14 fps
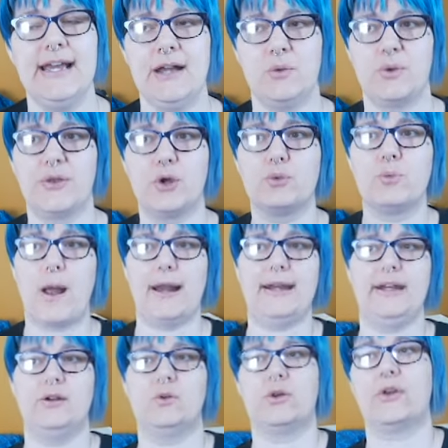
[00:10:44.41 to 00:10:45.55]
where they're
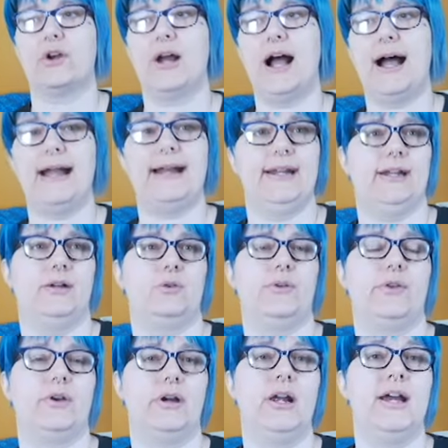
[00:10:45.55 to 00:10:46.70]
running or they're hiding
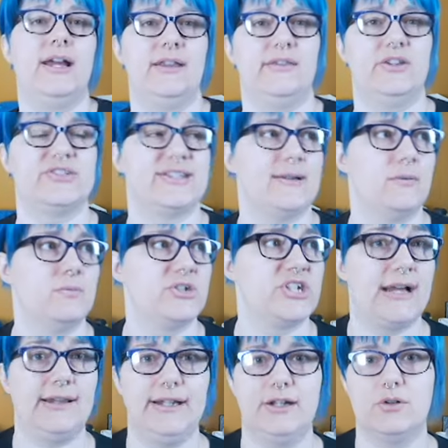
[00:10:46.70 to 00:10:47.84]
or there's some
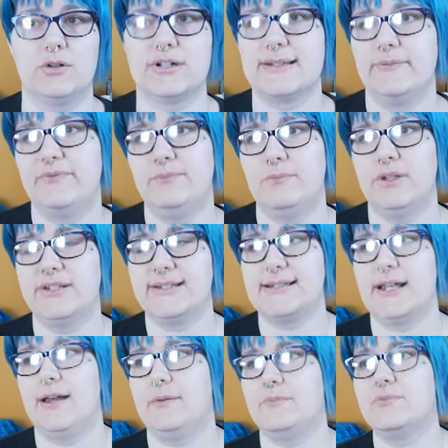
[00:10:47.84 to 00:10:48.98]
shelling or some
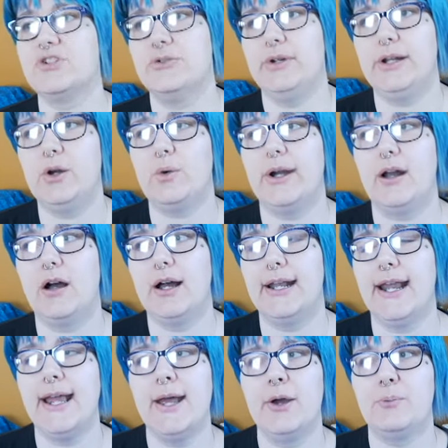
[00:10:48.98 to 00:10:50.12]
shooting going on.
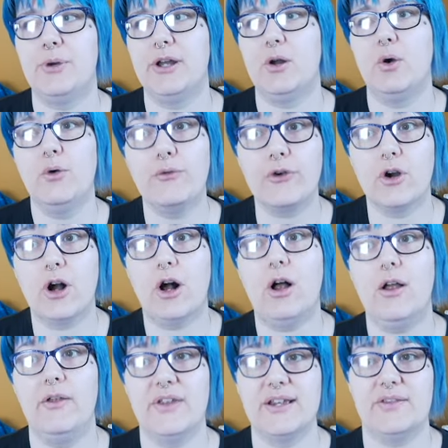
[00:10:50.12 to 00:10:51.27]
But
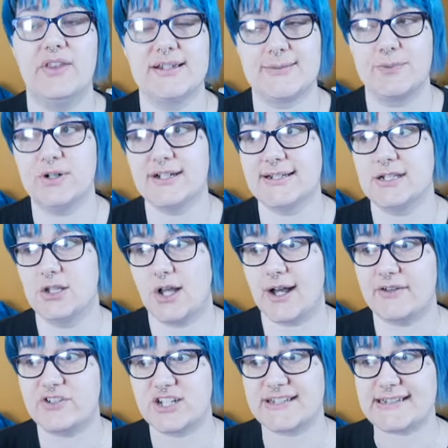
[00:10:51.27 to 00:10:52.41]
overall, this book is a lot
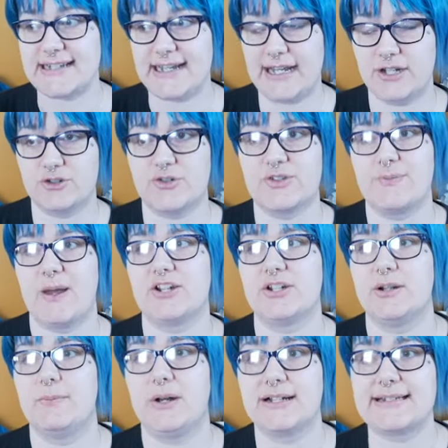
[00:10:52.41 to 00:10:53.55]
of just introspection
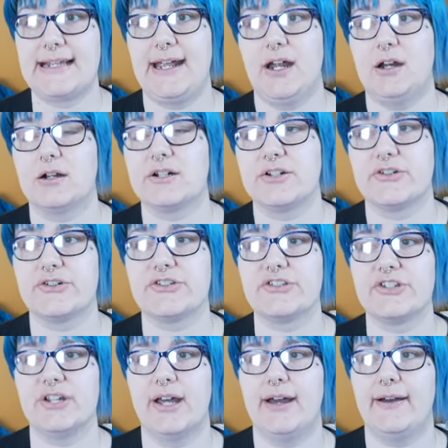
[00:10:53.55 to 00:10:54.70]
amongst the
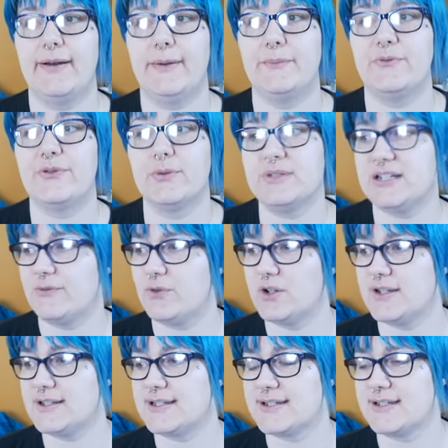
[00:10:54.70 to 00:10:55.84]
characters, from
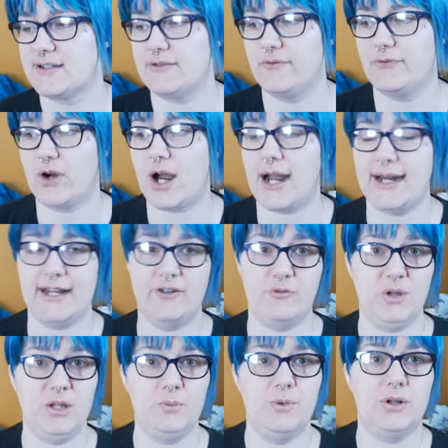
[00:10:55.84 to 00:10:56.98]
different variety of
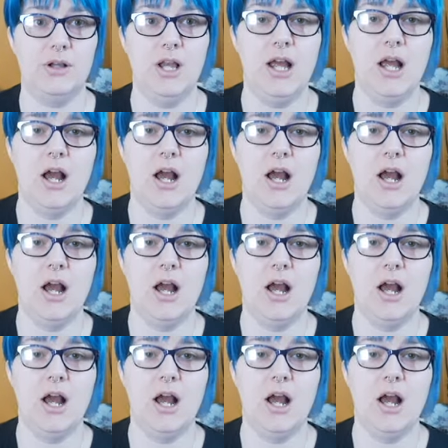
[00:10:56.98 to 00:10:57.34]
people,